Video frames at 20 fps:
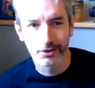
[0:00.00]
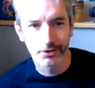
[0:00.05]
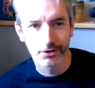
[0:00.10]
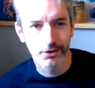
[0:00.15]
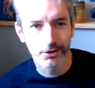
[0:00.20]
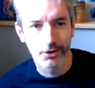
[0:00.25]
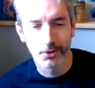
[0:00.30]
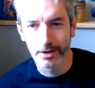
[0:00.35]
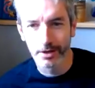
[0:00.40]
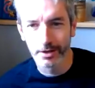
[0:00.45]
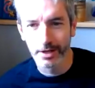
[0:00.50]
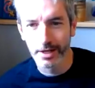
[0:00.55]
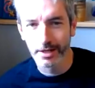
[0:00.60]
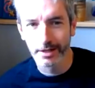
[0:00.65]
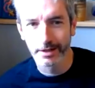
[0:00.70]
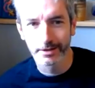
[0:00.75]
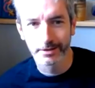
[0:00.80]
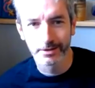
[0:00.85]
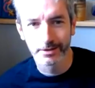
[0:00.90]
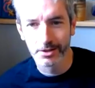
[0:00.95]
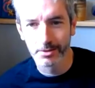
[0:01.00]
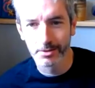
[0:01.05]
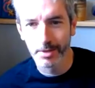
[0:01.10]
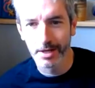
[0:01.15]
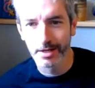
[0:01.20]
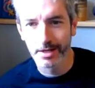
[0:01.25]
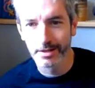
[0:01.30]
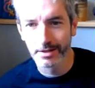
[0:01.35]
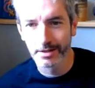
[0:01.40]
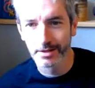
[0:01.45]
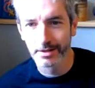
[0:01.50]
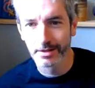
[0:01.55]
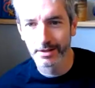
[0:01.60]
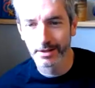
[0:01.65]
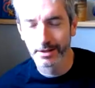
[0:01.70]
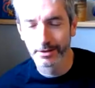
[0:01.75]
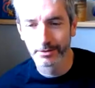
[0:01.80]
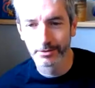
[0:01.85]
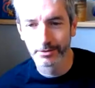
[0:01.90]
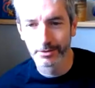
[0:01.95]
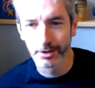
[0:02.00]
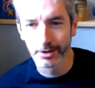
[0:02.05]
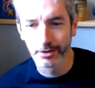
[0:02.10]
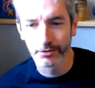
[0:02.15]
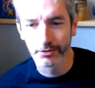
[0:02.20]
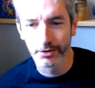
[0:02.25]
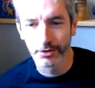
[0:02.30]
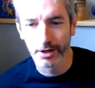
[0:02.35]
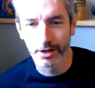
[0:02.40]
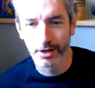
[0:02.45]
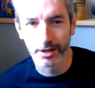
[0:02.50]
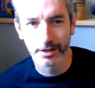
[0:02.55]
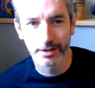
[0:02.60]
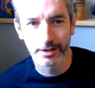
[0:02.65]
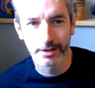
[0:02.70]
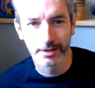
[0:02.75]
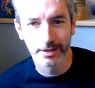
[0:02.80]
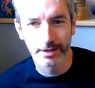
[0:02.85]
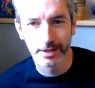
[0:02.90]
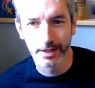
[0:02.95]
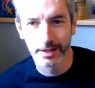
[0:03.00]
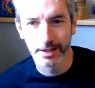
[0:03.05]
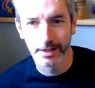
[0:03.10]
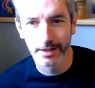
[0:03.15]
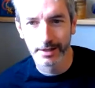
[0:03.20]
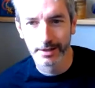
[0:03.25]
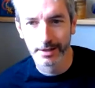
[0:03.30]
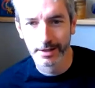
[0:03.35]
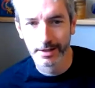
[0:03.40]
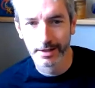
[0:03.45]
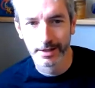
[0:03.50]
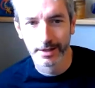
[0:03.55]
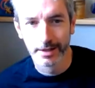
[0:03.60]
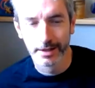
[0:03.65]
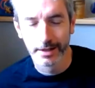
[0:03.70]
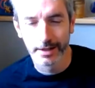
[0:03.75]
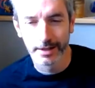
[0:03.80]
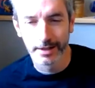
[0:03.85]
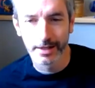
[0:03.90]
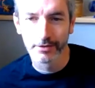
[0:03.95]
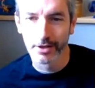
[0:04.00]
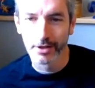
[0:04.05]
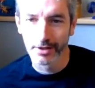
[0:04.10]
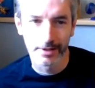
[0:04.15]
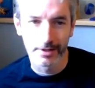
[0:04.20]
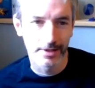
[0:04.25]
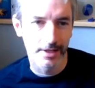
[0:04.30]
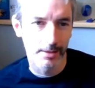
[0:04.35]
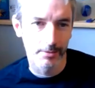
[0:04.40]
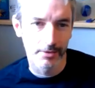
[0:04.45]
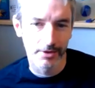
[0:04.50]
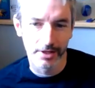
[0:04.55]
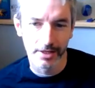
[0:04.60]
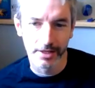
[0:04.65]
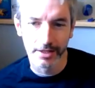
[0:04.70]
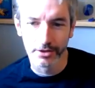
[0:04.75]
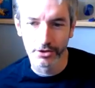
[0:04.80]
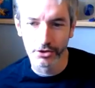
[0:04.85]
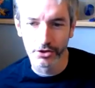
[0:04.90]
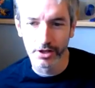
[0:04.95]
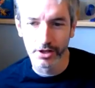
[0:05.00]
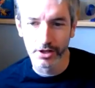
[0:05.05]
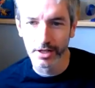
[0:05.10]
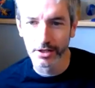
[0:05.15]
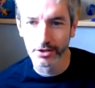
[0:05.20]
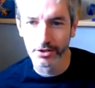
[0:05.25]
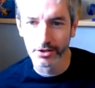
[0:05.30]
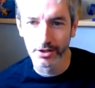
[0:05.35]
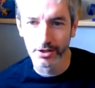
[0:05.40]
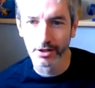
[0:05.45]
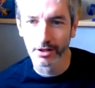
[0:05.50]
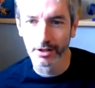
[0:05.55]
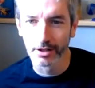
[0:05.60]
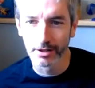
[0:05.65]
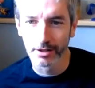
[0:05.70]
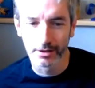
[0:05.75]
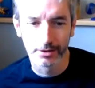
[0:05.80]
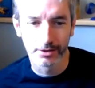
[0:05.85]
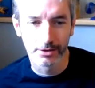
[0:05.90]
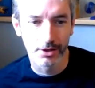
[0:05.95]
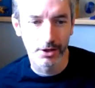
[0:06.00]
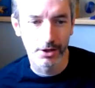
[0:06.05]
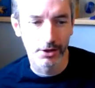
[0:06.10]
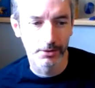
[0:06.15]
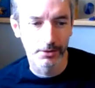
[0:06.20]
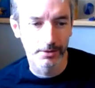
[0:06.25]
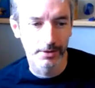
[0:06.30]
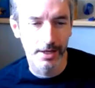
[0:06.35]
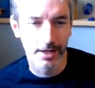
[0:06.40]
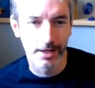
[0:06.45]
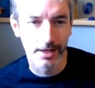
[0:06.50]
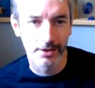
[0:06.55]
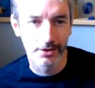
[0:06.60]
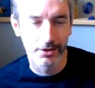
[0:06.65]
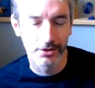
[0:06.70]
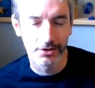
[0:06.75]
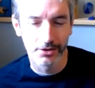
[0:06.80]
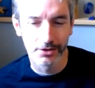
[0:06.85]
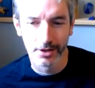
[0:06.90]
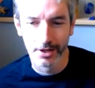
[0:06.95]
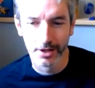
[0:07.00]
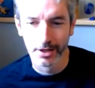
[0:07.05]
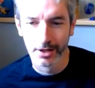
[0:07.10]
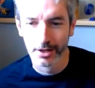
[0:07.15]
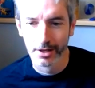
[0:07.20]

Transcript: co-working space in Frog, and I've done the same thing in Tree and Song. So there's